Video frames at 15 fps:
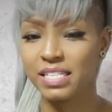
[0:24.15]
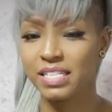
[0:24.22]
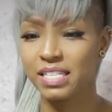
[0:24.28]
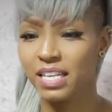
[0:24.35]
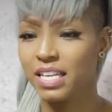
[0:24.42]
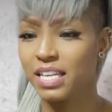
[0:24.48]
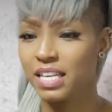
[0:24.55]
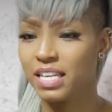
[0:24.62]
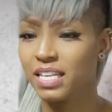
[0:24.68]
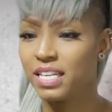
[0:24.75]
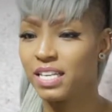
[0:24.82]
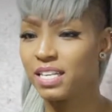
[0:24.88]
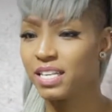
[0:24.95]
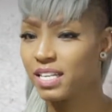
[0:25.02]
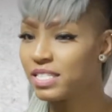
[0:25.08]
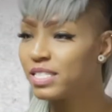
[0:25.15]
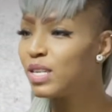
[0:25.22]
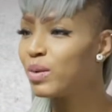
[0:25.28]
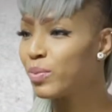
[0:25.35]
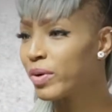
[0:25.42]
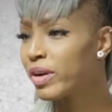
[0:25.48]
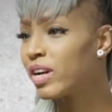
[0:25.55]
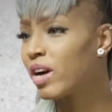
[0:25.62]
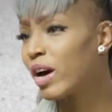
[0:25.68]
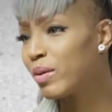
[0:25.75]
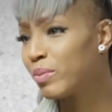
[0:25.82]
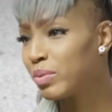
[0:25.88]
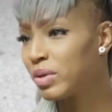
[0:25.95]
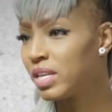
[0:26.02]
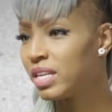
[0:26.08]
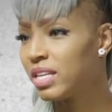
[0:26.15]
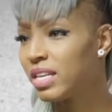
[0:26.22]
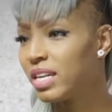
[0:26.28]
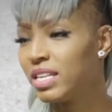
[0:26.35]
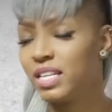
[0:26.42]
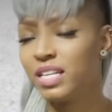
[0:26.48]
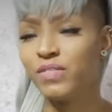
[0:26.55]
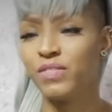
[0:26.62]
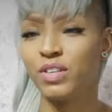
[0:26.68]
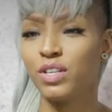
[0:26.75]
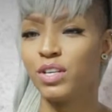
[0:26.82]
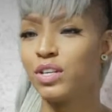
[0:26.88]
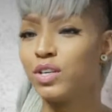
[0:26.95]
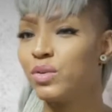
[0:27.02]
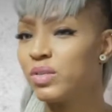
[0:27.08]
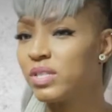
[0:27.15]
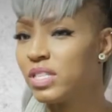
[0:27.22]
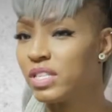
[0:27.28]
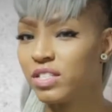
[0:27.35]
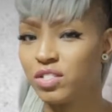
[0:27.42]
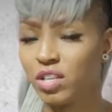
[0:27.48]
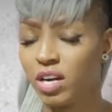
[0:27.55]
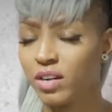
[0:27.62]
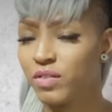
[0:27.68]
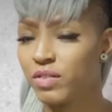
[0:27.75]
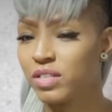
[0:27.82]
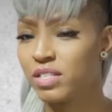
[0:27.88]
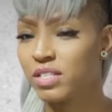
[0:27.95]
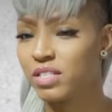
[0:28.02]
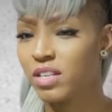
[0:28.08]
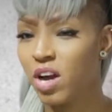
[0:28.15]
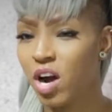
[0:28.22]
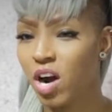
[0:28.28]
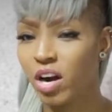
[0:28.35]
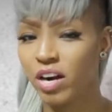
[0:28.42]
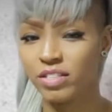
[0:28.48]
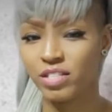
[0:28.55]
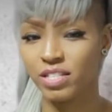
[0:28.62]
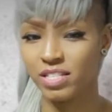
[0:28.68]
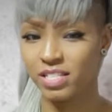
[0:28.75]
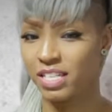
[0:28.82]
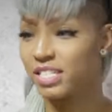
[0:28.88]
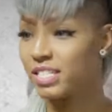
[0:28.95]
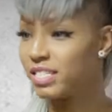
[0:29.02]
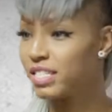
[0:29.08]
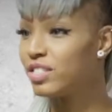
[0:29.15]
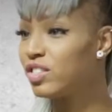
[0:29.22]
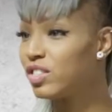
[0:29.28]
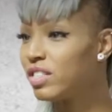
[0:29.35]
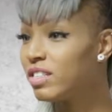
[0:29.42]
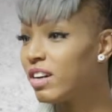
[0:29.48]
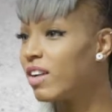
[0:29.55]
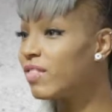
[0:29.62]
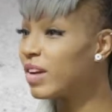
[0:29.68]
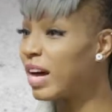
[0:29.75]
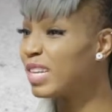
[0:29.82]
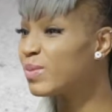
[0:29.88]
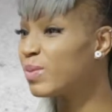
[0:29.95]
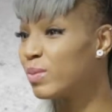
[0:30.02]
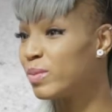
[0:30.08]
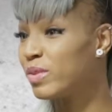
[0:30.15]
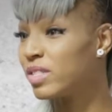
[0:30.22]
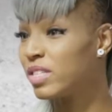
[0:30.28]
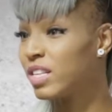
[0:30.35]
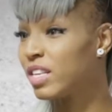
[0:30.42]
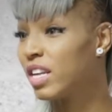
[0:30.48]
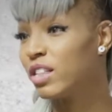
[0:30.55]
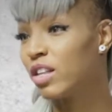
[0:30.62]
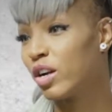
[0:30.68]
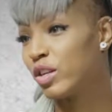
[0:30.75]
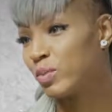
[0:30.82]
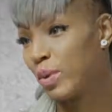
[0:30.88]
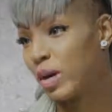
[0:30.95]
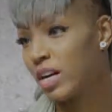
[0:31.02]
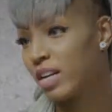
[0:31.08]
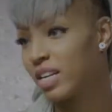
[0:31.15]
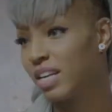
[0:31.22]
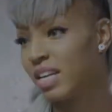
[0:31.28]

singing contemporary R&B and even acoustic genres are just an extension of gospel music in large part.